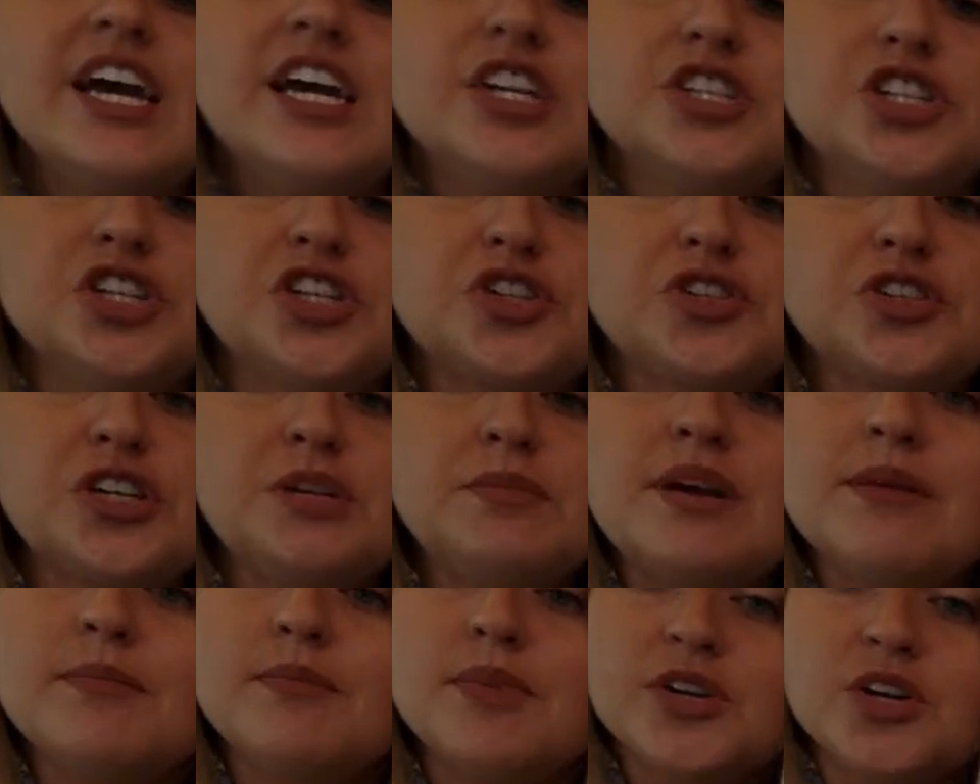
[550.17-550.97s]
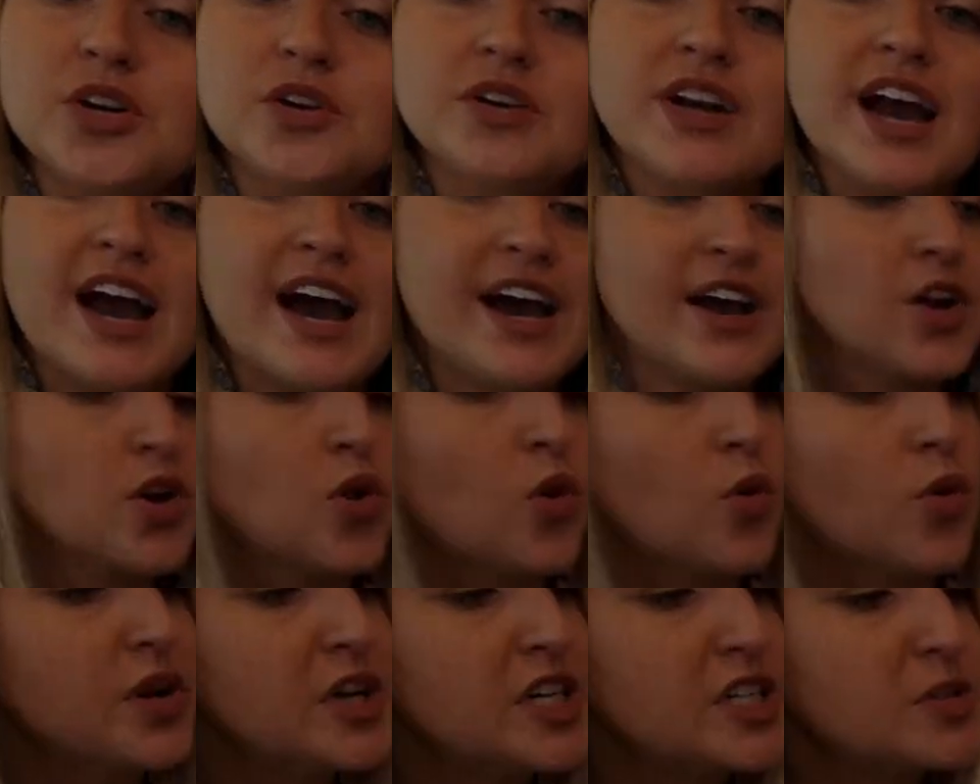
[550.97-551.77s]
Just remember, your
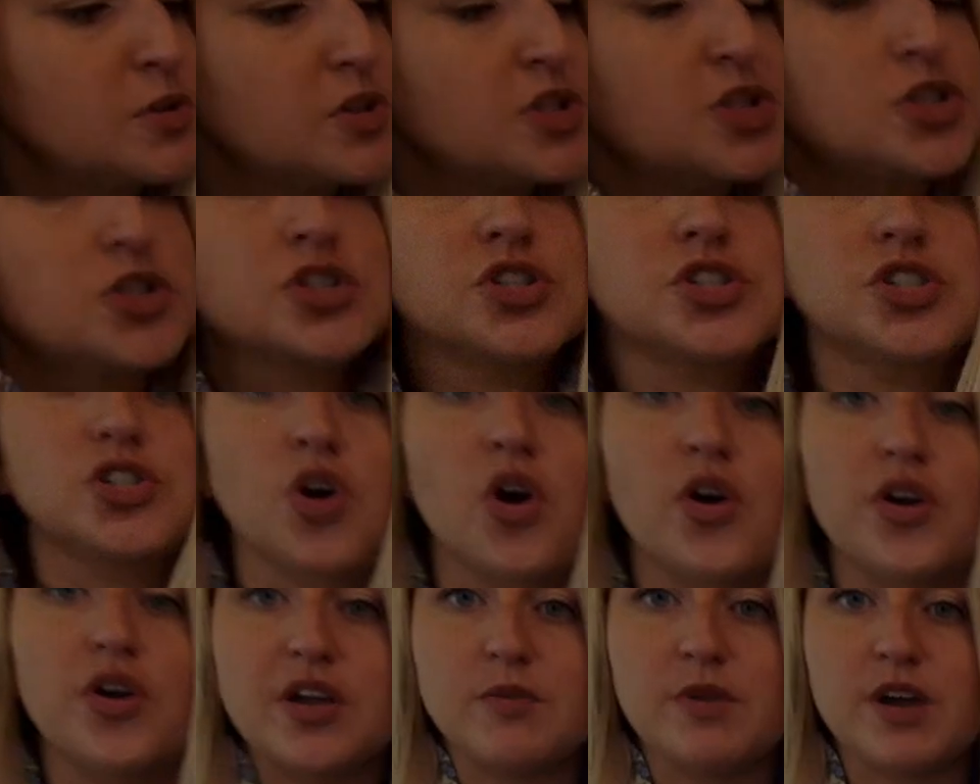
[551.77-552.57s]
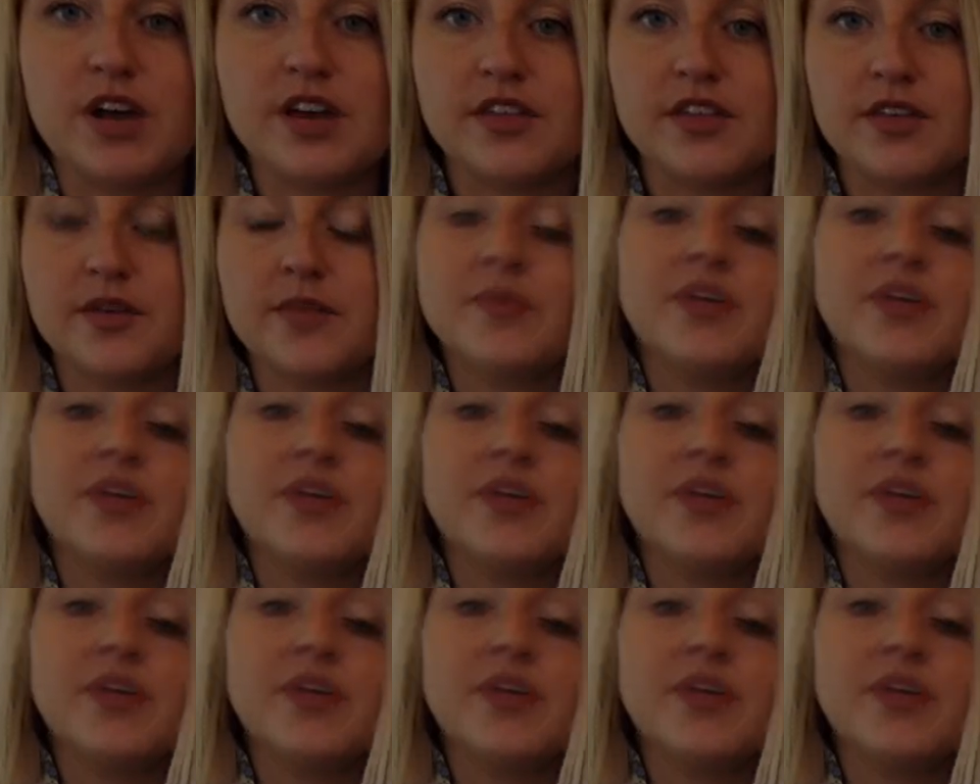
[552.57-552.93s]
category is what you're starting with.